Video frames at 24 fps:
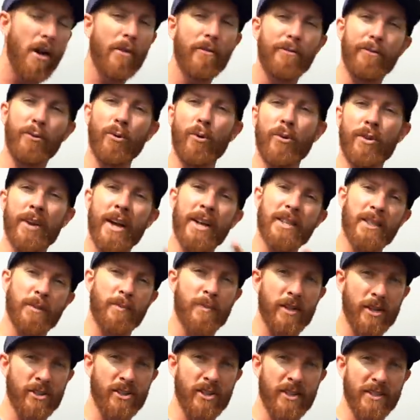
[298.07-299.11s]
for that
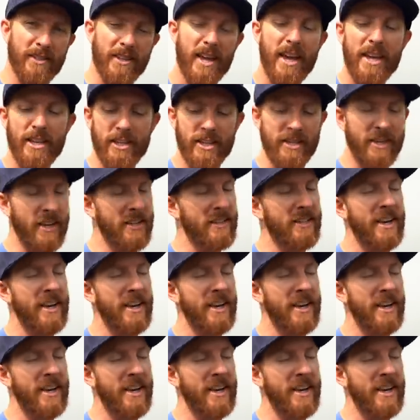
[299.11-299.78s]
species. It does